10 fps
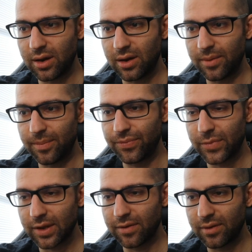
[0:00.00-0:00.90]

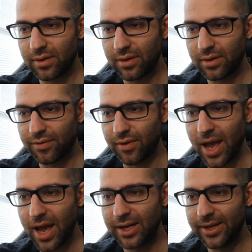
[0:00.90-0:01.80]
from
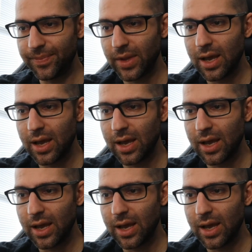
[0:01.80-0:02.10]
Eddie.